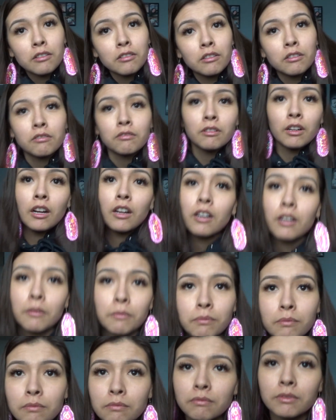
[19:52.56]
know
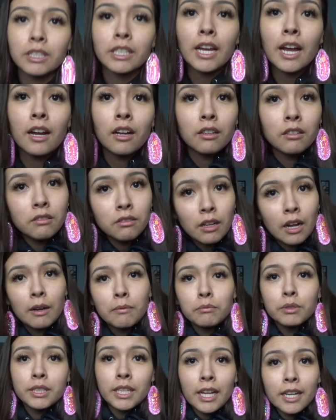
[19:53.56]
yeah,
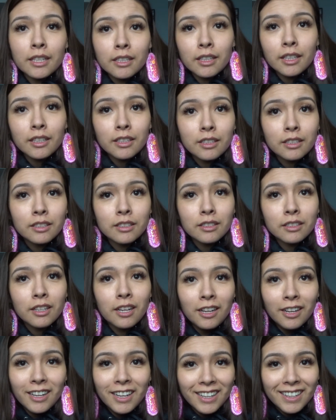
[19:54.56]
I'm standing like this
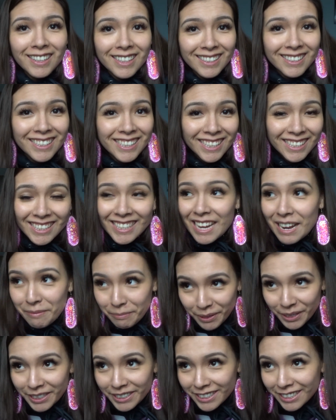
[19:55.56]
because the
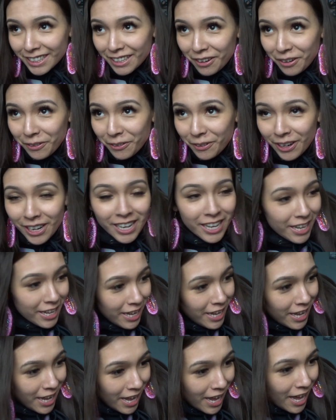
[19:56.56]
camera is low.
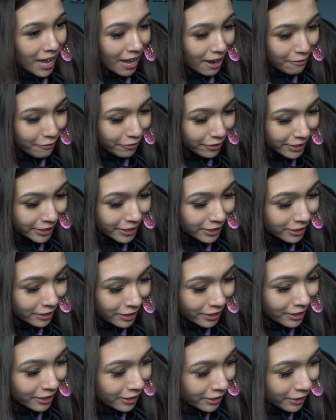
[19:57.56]
I
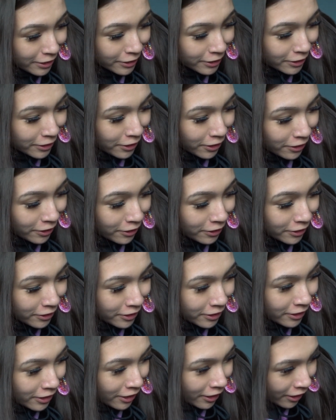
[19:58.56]
finished the
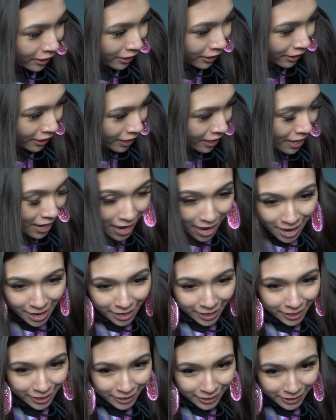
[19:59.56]
skirt
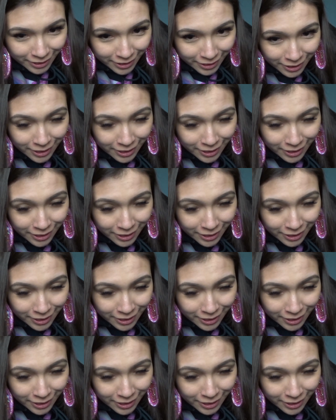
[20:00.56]
and